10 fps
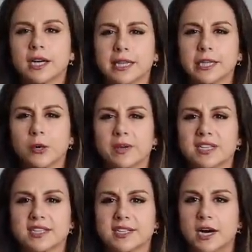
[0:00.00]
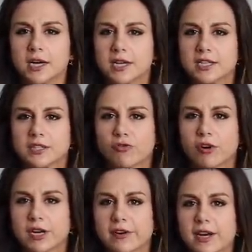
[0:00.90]
like a little bit of snugness
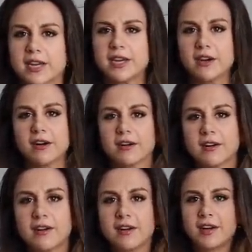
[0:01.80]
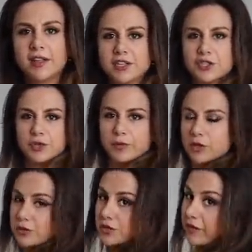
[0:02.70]
right around here, and then super
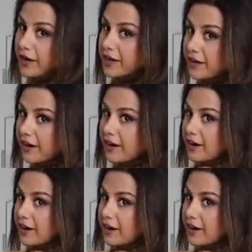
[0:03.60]
loose around here.